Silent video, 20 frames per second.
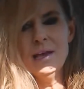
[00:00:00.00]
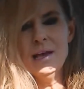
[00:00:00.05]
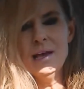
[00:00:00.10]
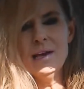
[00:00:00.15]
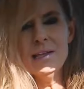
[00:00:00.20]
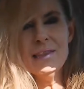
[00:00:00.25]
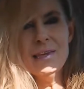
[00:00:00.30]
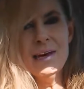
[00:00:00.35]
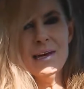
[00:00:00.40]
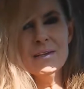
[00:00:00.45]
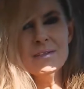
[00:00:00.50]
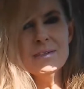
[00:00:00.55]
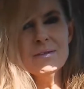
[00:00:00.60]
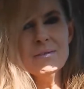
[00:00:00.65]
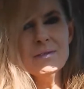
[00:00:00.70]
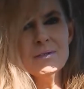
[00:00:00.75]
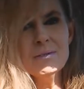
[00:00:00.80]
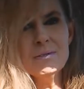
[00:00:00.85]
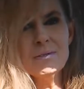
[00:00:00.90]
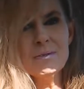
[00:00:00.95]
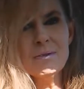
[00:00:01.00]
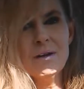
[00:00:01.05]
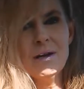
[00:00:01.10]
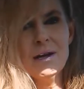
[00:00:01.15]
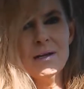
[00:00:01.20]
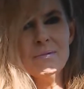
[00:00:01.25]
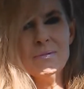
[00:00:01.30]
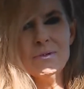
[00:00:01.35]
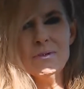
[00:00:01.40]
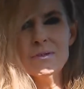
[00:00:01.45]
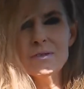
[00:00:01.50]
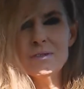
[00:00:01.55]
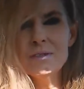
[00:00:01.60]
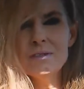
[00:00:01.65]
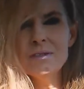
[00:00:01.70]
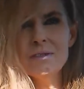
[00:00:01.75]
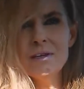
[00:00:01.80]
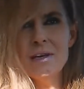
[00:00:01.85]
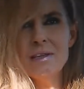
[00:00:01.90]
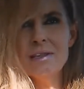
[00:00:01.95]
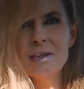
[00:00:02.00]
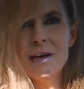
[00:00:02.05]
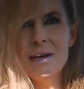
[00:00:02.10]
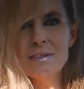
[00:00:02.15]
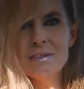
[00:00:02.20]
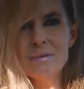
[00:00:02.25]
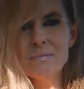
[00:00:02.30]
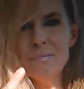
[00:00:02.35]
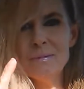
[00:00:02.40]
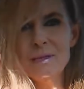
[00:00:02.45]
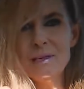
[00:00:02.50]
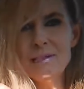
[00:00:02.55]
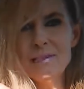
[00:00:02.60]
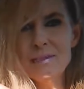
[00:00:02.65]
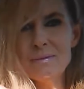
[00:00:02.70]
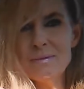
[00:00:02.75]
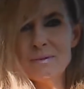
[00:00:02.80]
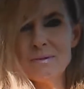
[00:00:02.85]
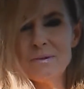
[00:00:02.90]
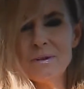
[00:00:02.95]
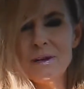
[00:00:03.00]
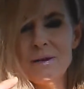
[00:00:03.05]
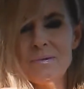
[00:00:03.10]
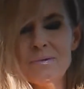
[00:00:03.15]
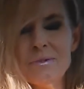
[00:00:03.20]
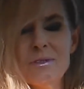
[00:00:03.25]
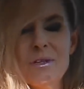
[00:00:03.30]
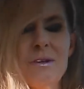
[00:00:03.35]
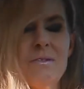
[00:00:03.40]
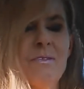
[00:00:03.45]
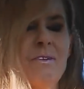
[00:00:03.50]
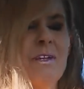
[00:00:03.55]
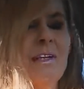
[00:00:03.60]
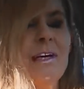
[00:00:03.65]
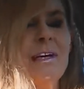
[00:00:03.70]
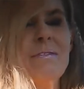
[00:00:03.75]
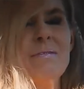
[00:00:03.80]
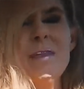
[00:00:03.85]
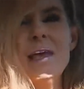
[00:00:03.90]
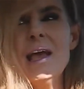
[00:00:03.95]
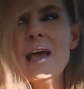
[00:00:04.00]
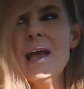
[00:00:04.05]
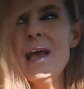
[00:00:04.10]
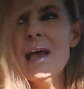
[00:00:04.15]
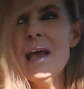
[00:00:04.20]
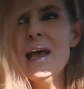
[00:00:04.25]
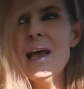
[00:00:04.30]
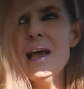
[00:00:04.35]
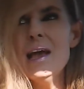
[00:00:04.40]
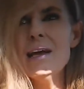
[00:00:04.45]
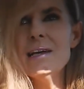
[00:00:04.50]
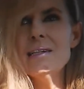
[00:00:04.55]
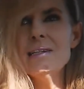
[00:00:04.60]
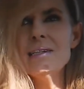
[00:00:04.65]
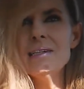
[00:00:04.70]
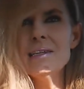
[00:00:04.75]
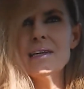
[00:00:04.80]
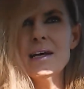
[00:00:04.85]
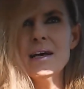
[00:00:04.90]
1,000 subscribers, 1,000 plus subscribers hopefully, and